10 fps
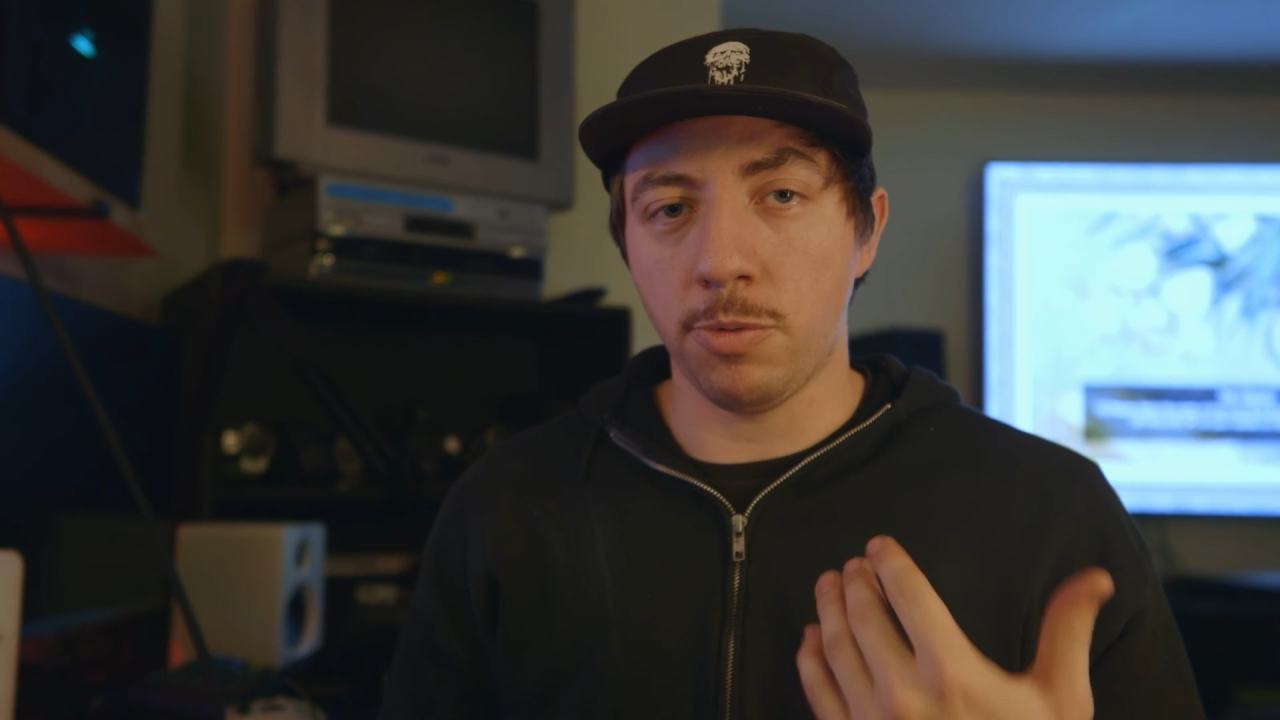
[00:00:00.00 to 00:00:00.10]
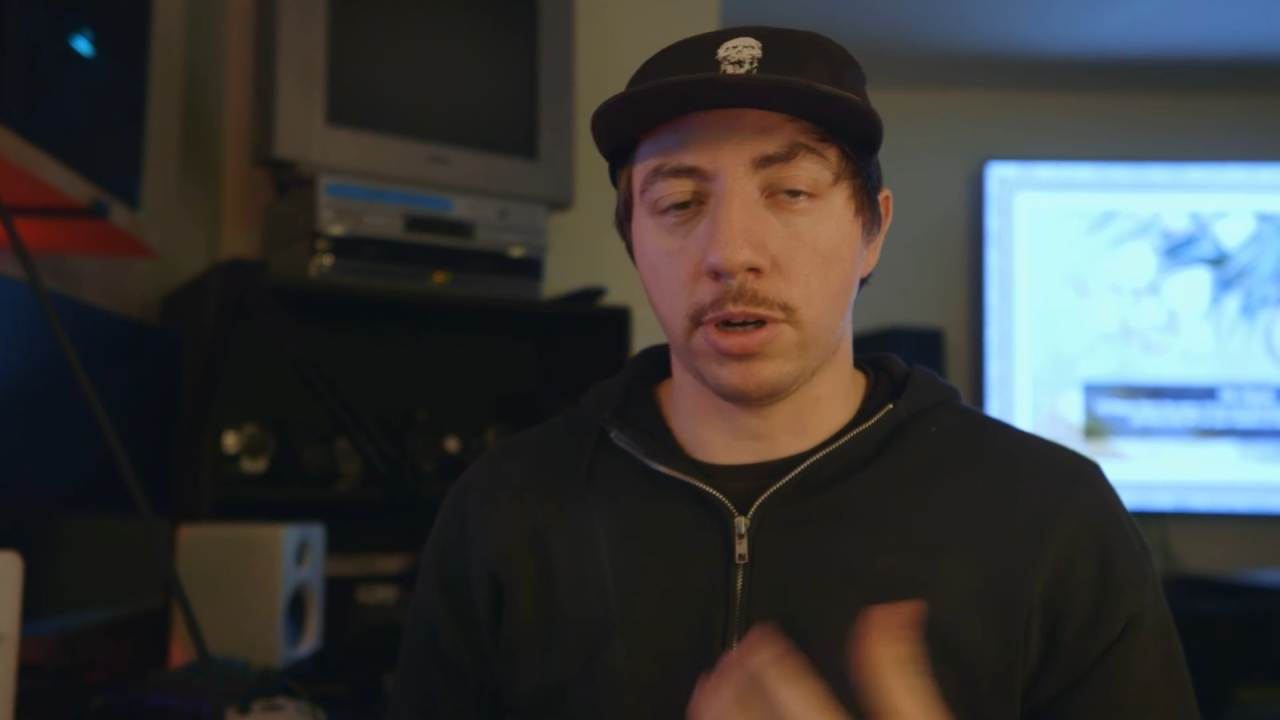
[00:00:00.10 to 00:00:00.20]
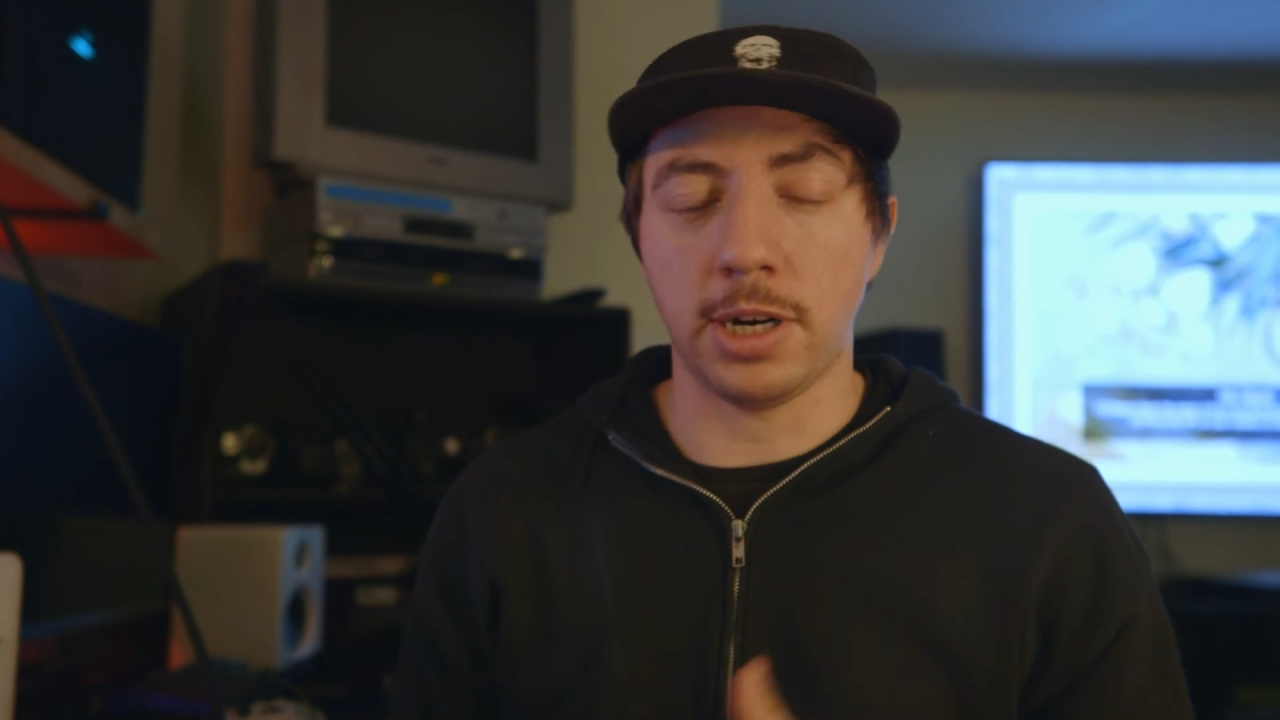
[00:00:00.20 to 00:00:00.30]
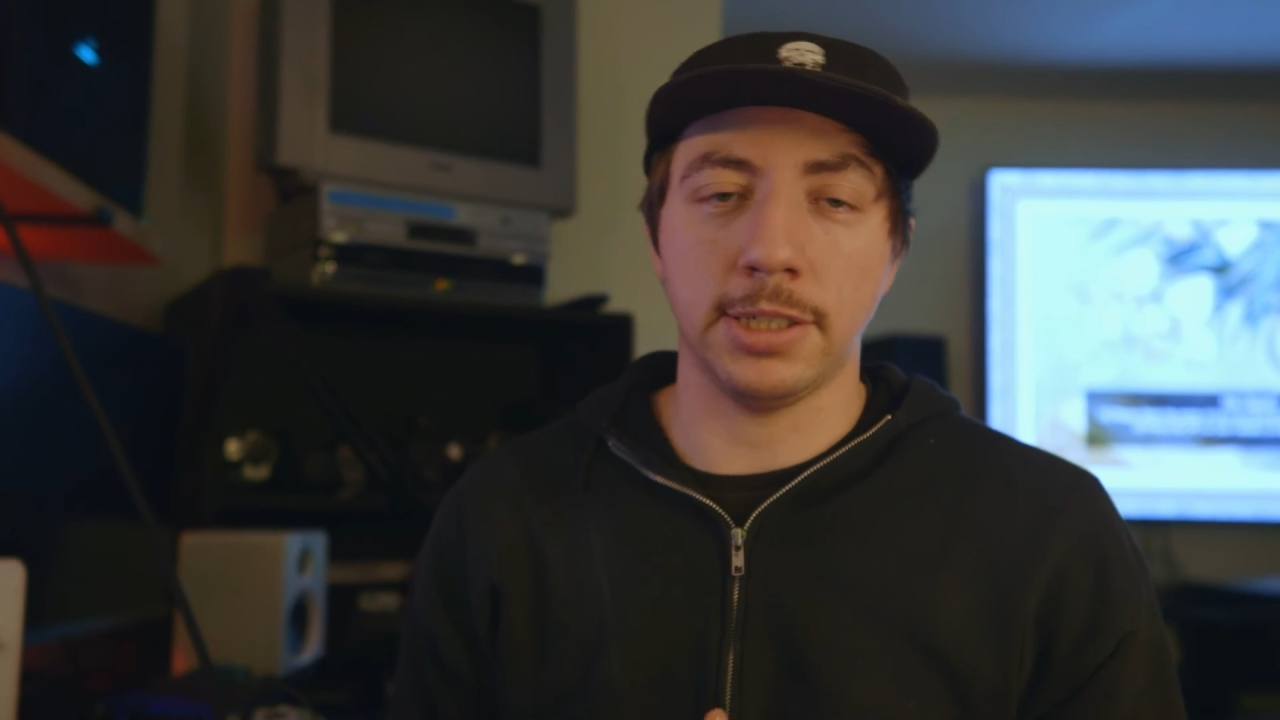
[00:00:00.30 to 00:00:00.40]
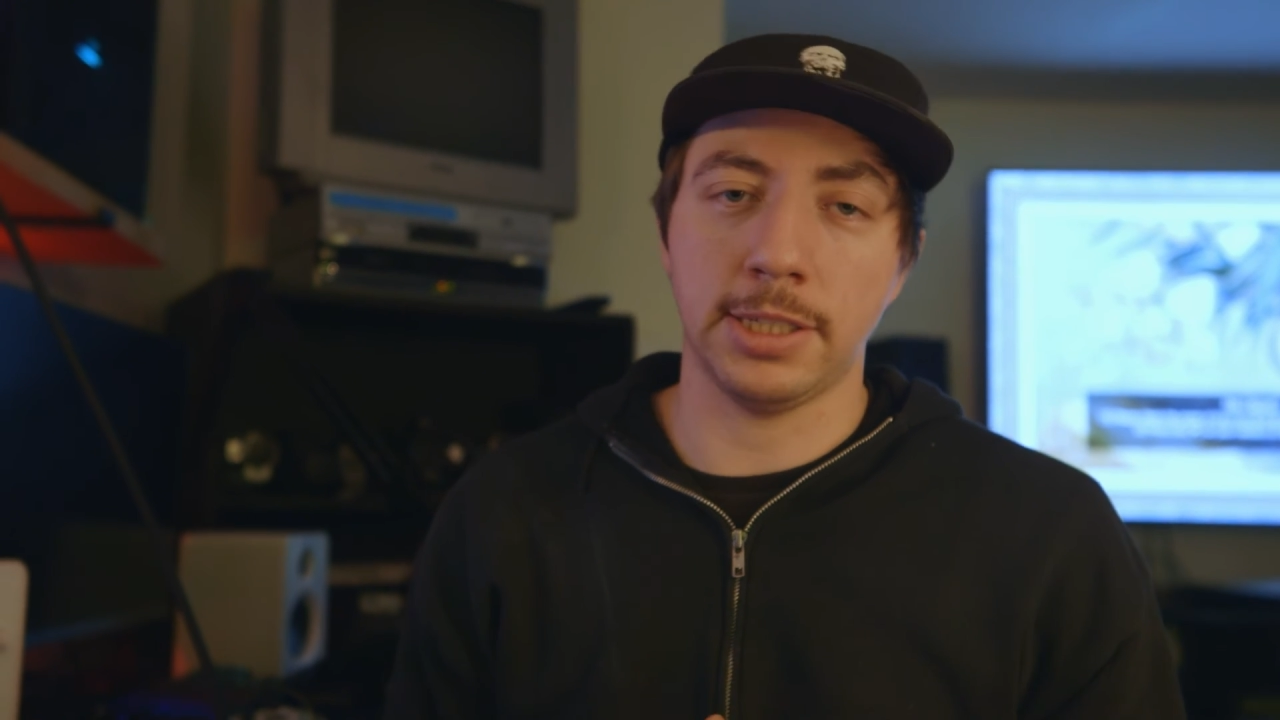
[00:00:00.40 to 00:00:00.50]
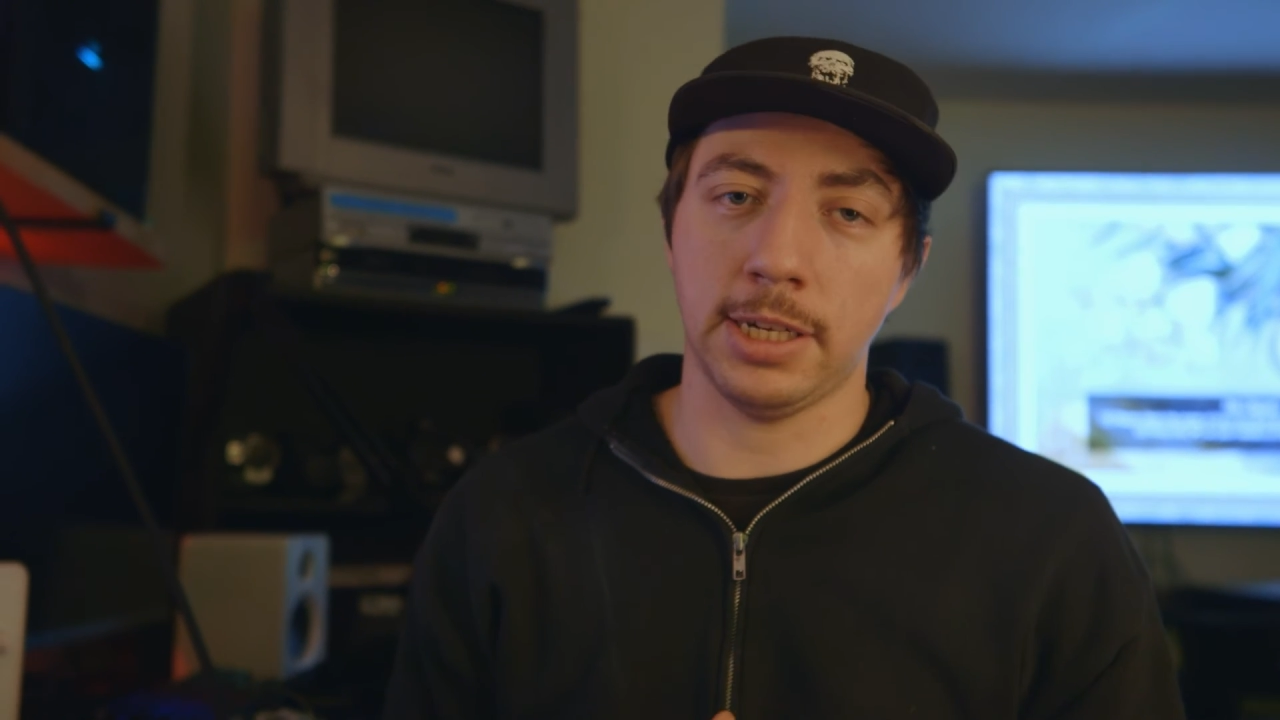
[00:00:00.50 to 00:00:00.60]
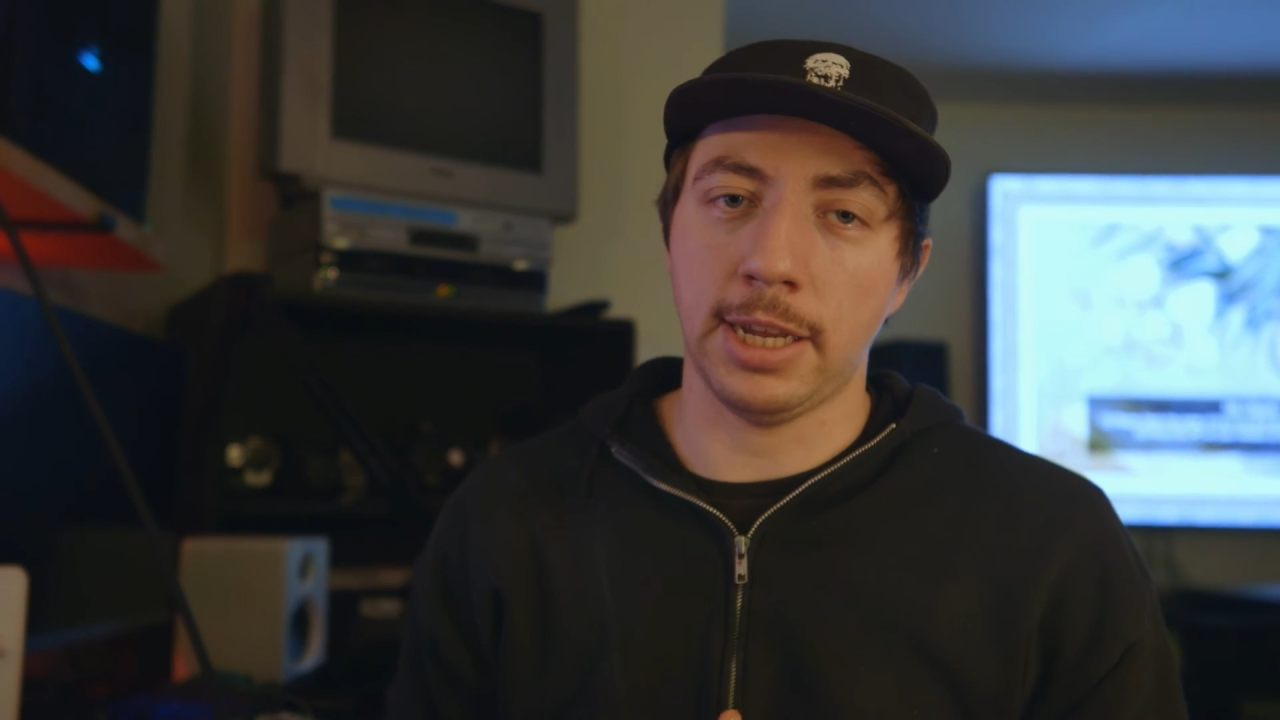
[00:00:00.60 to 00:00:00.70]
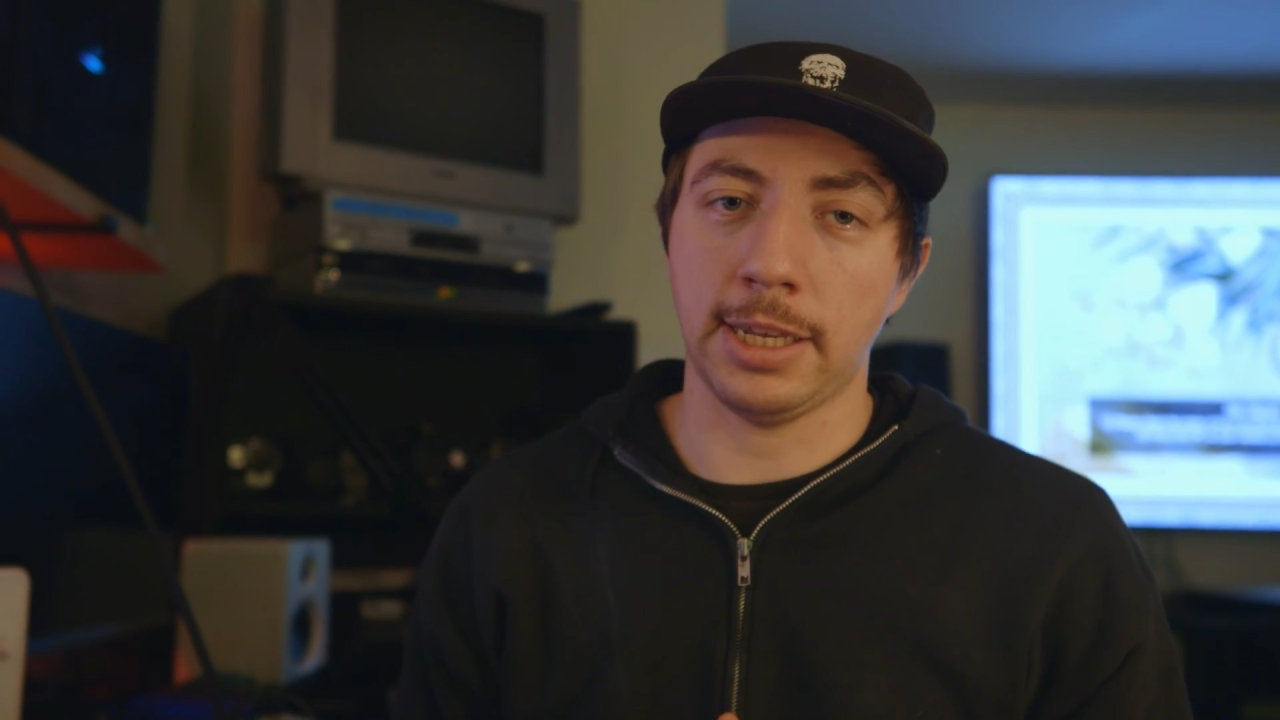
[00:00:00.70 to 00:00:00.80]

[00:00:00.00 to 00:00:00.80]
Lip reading: more content